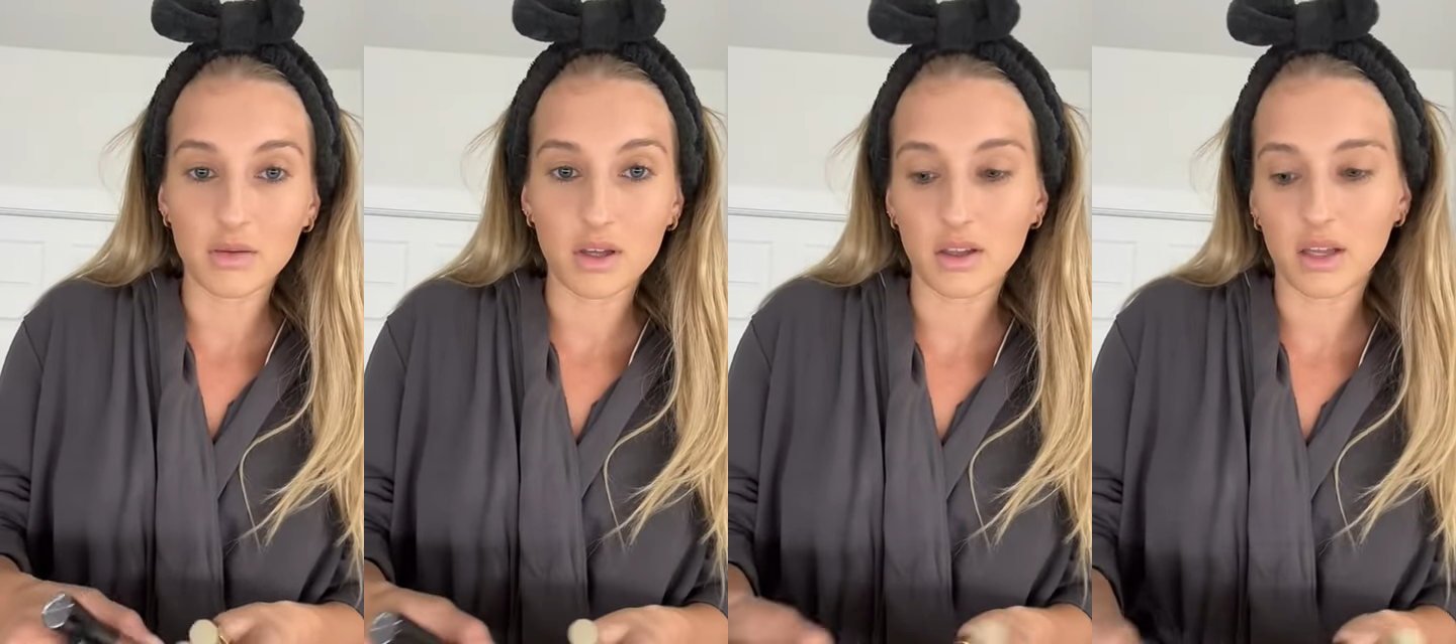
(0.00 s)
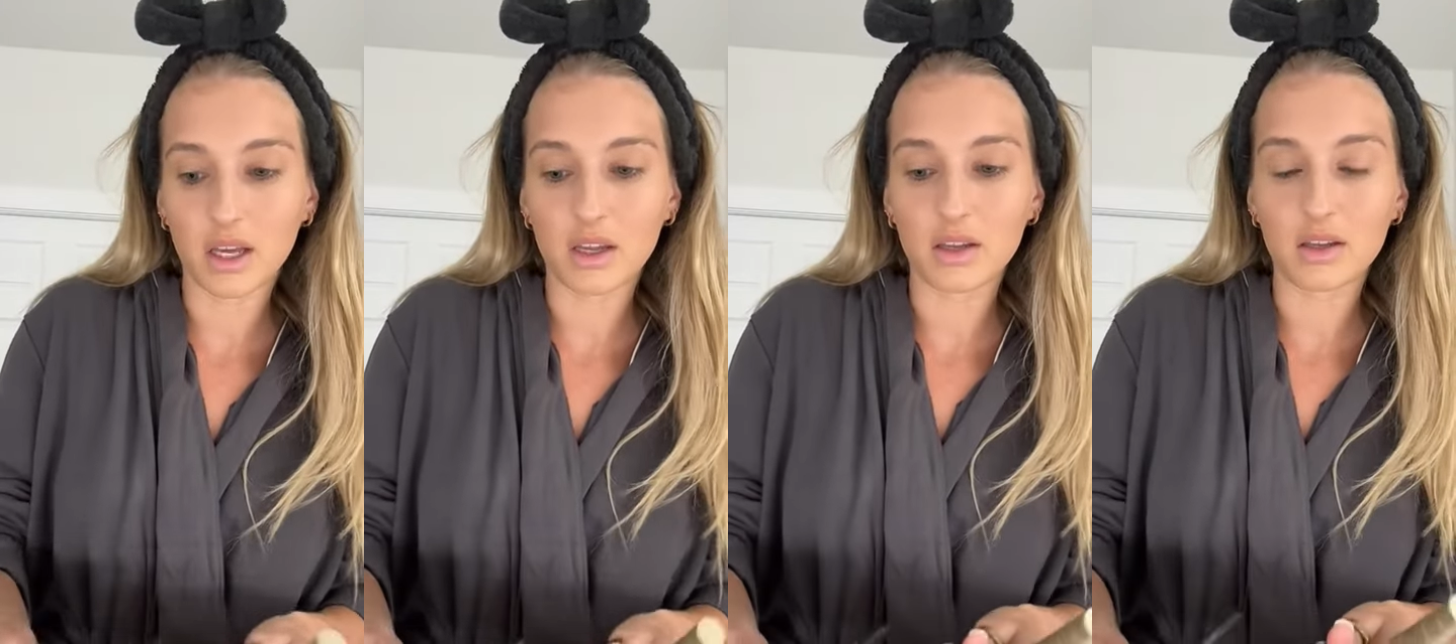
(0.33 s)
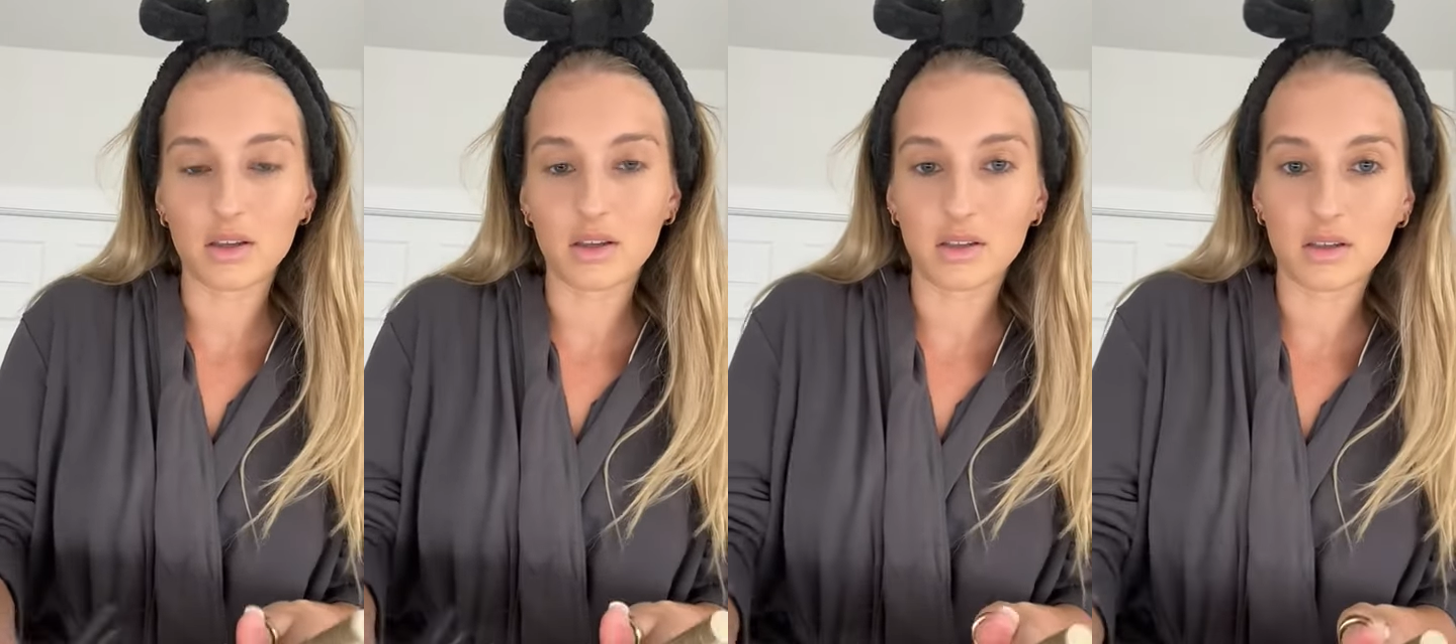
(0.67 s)
But like,
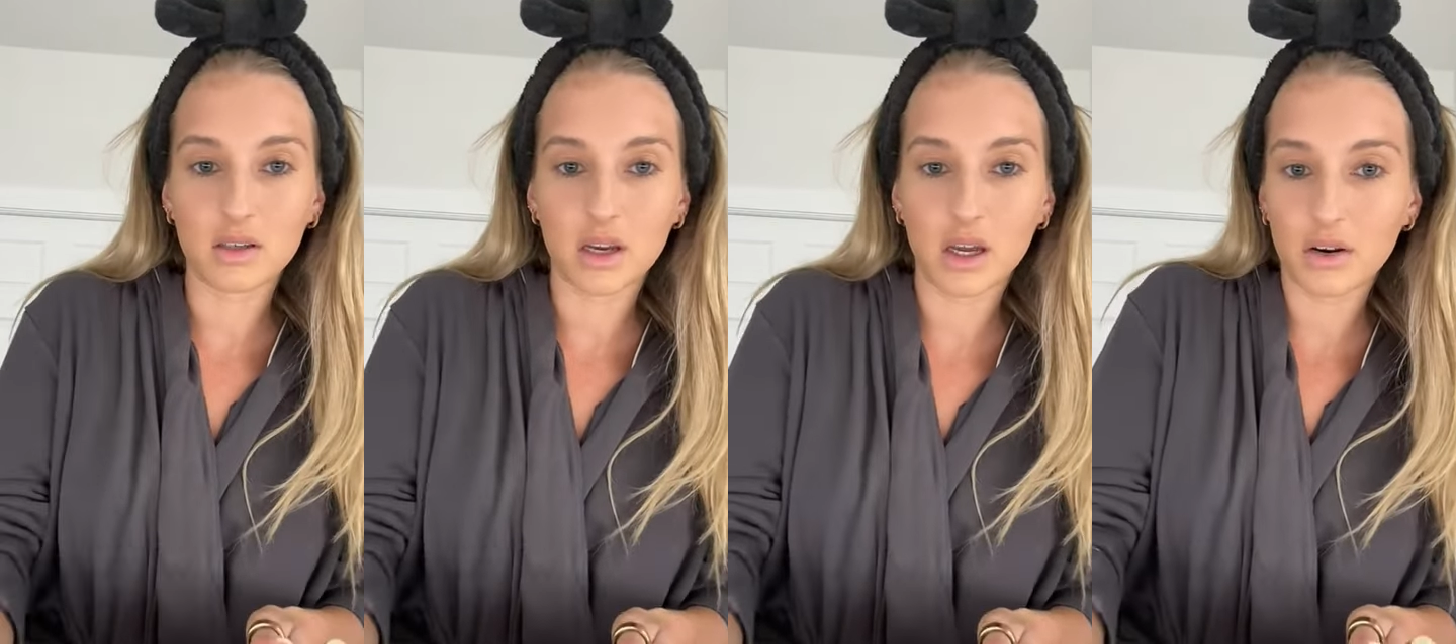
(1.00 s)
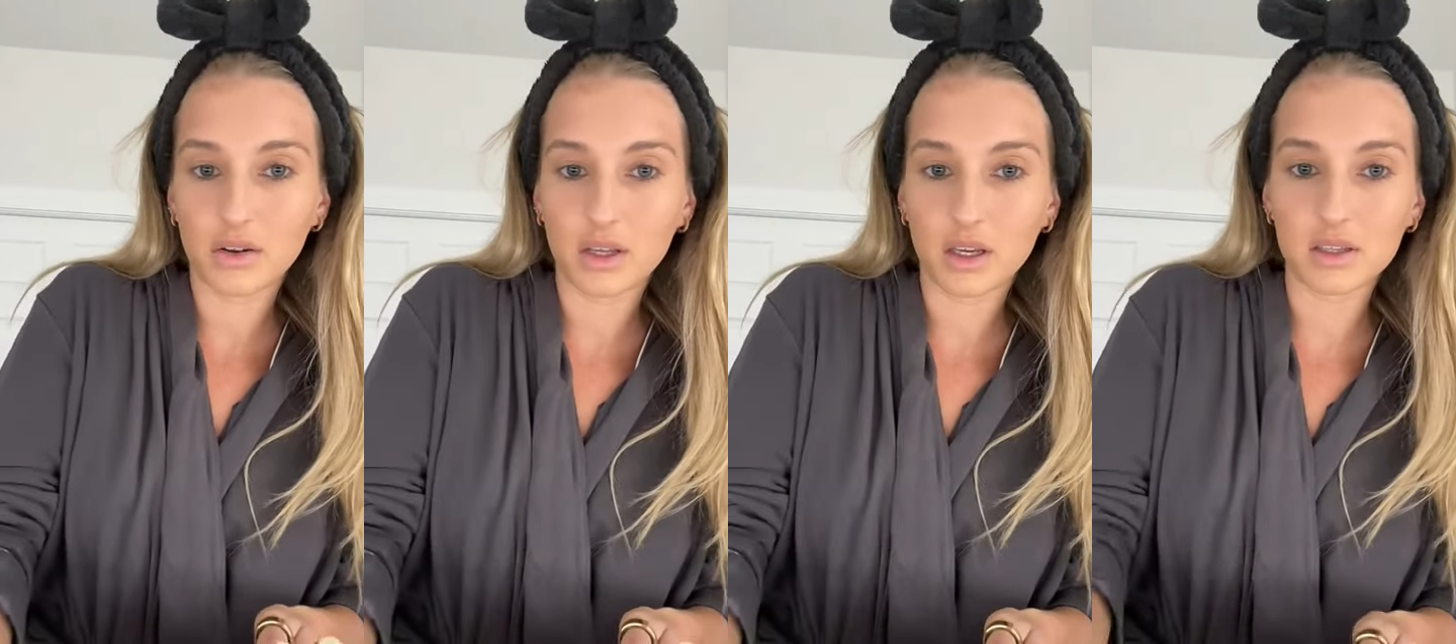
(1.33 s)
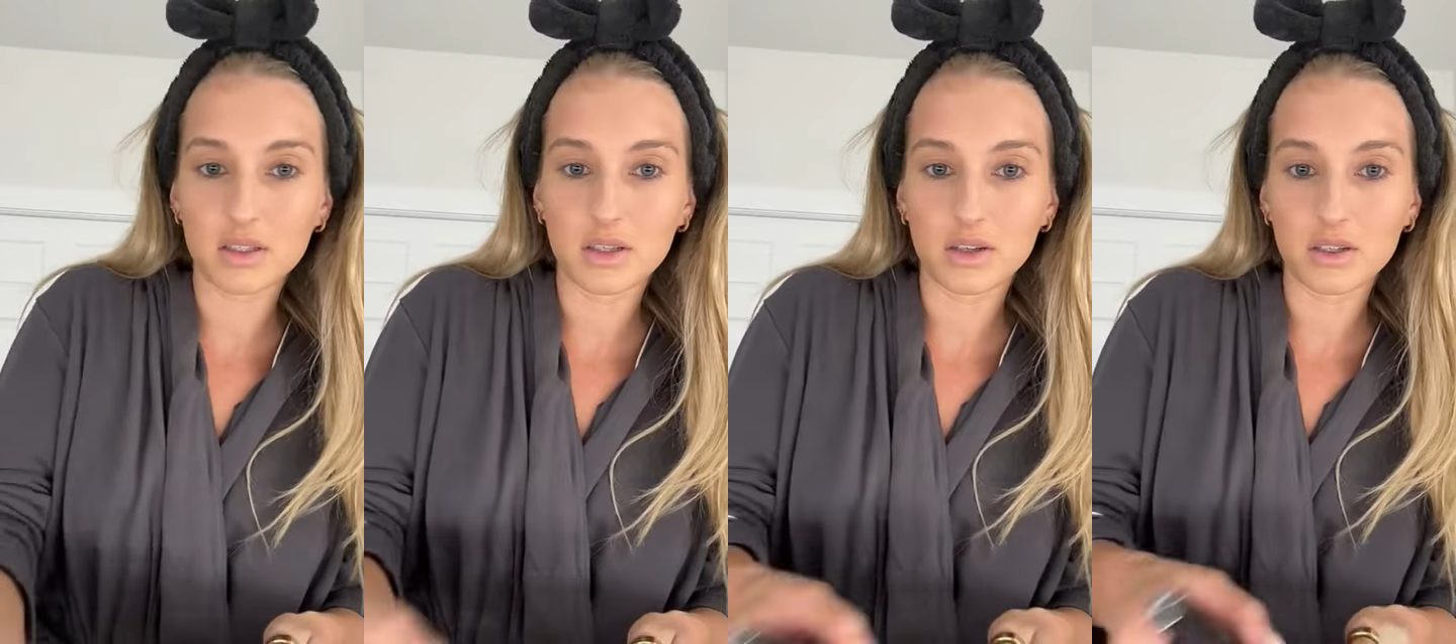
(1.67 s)
I don't think
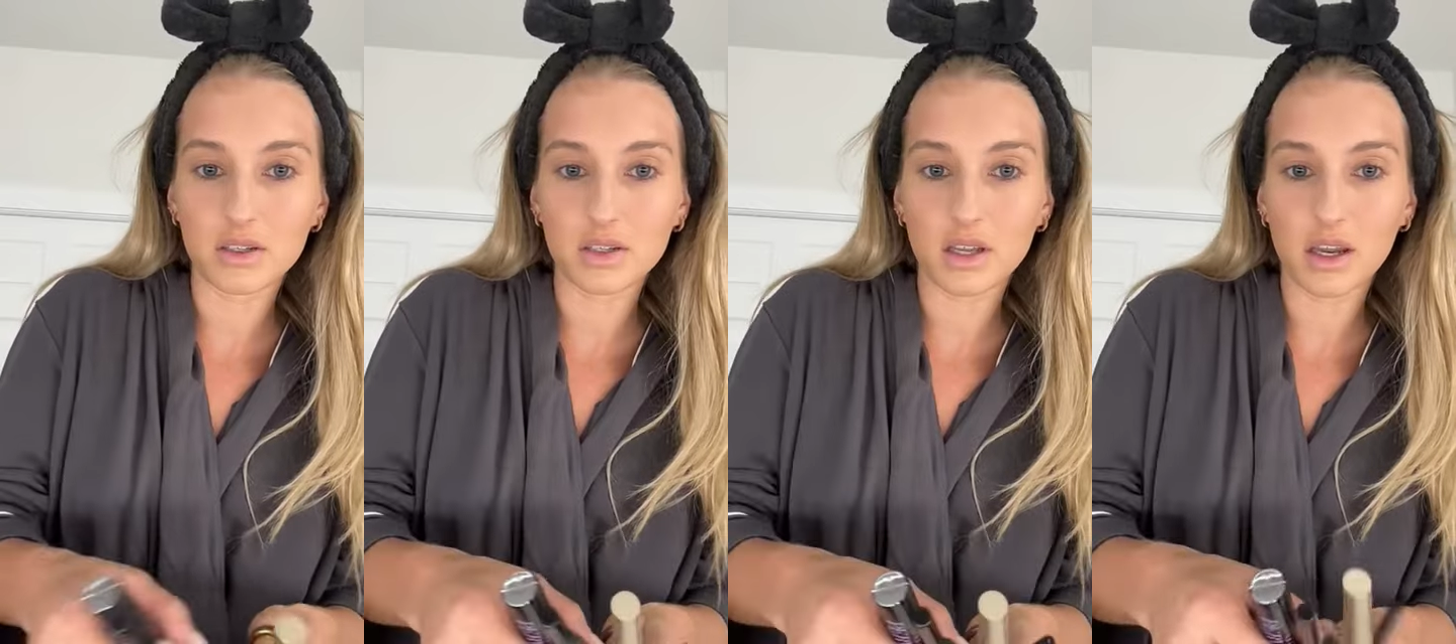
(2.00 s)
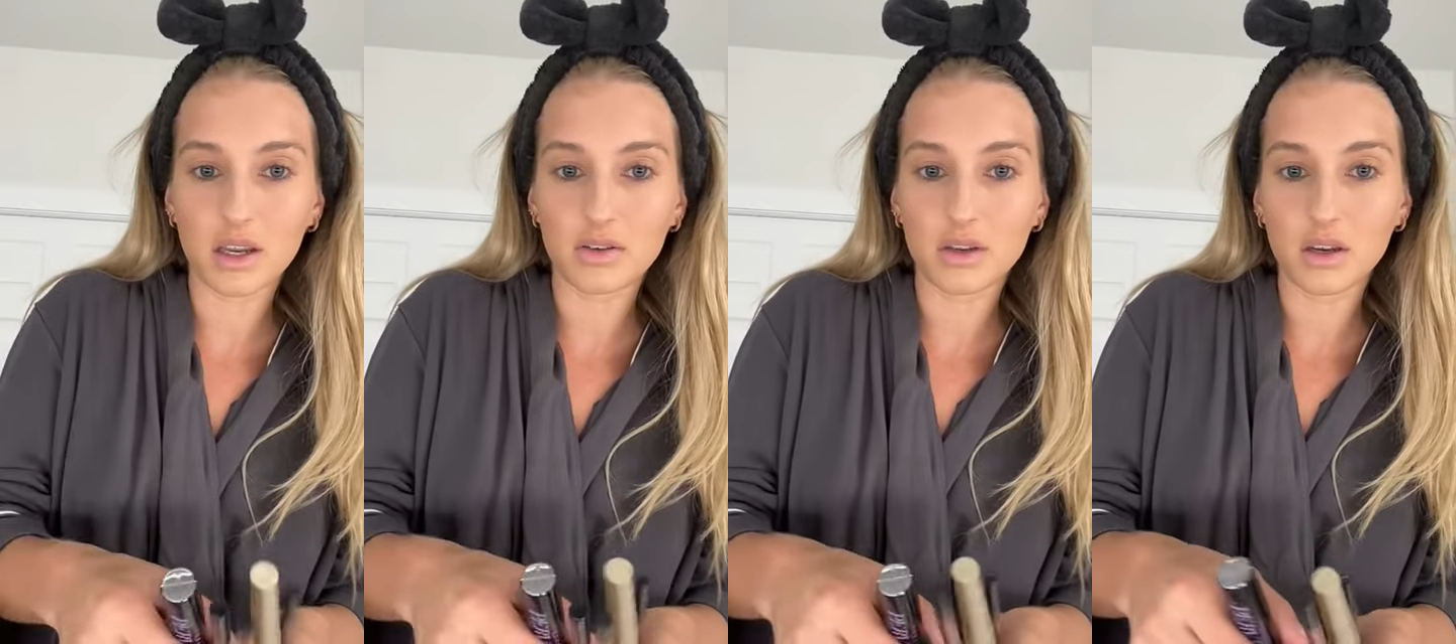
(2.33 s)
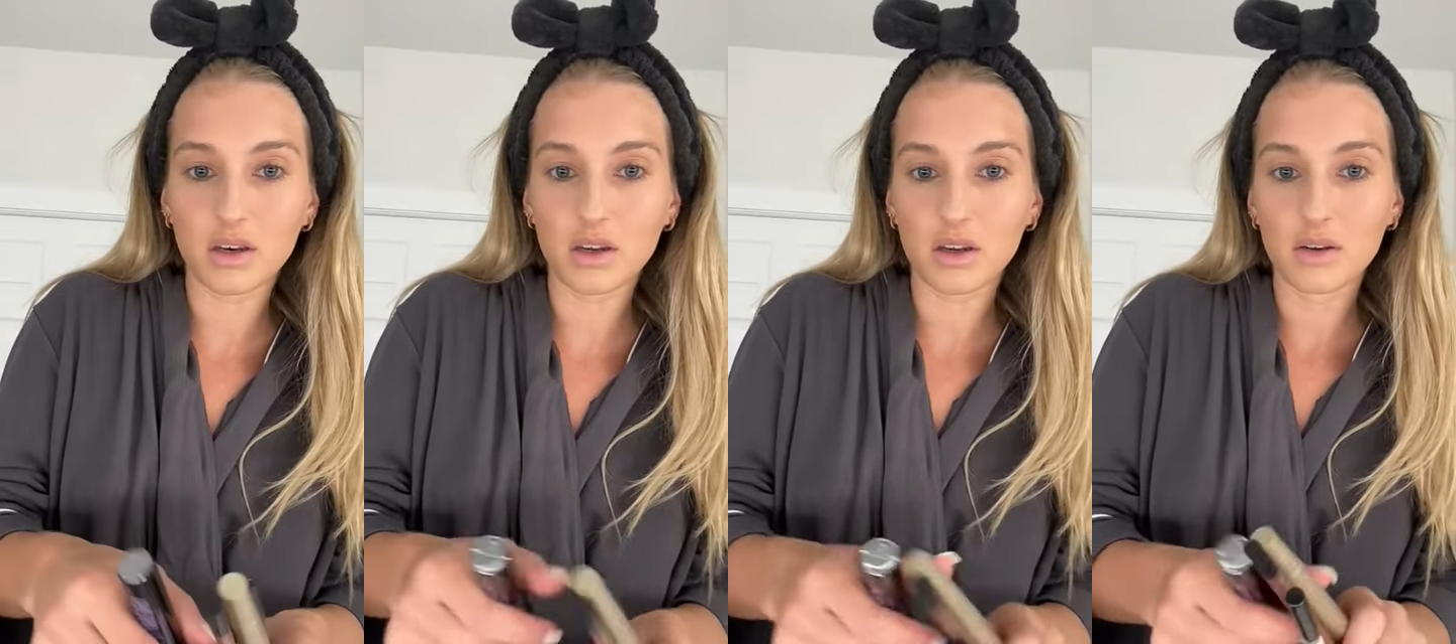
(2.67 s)
it's serious as
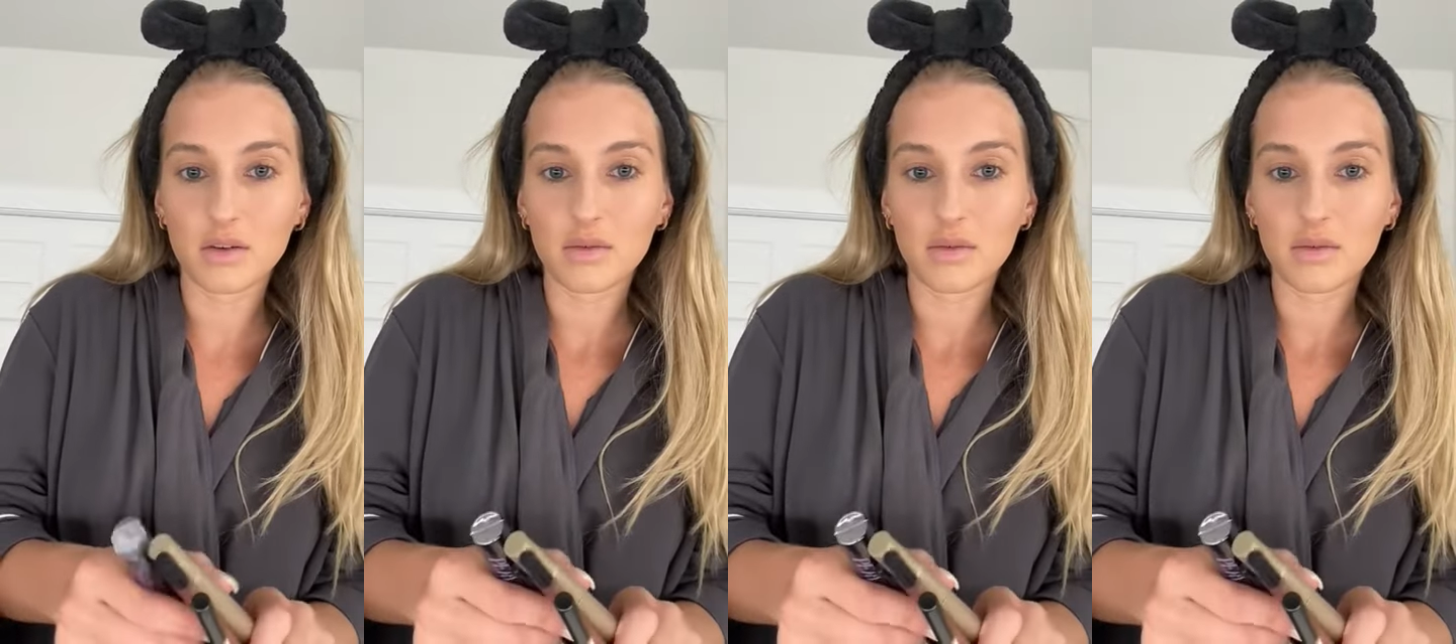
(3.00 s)
Accutane.